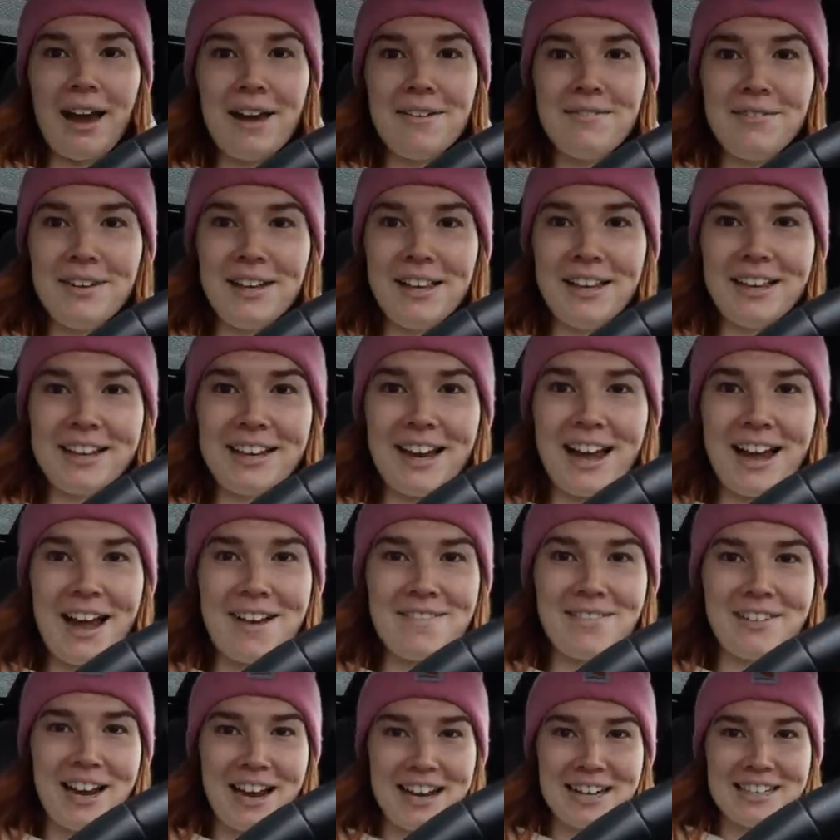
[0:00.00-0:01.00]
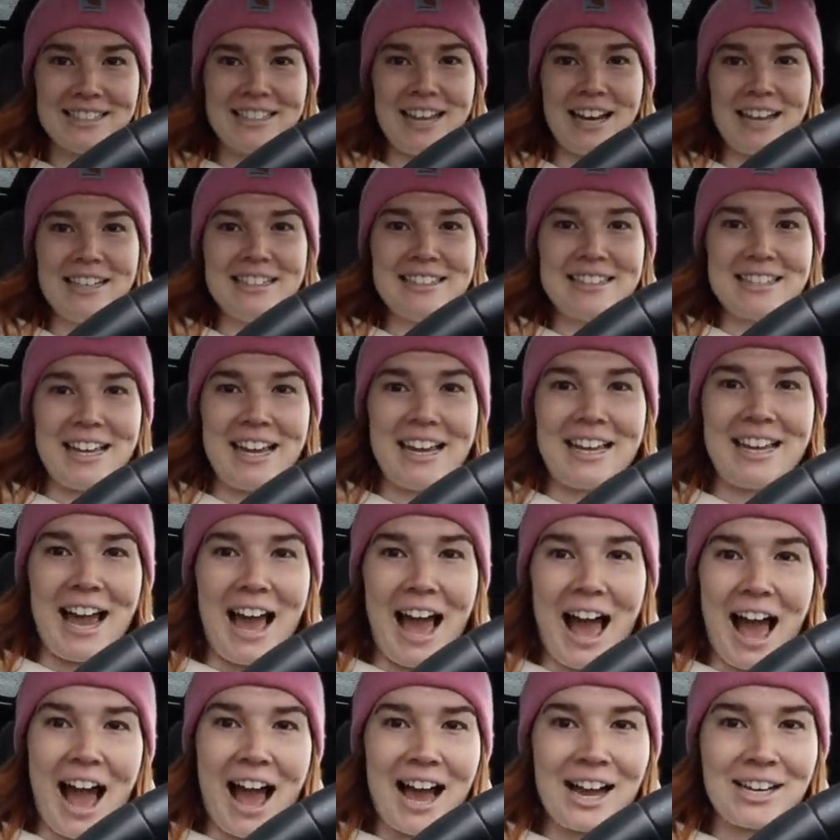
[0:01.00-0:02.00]
I feel like I haven't had a second to like
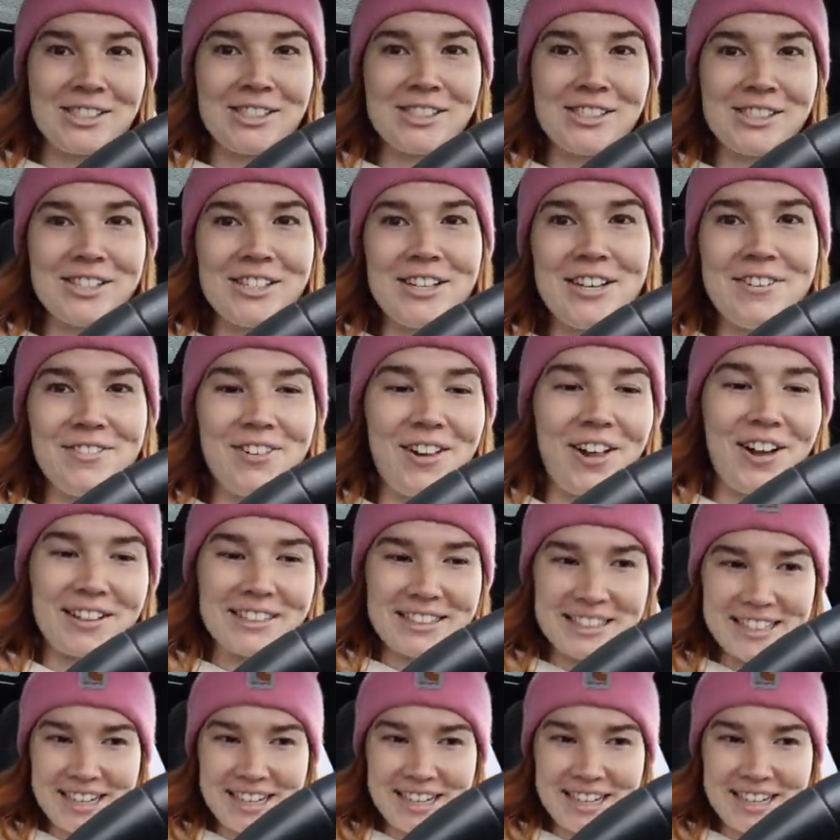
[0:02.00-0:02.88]
actually vlog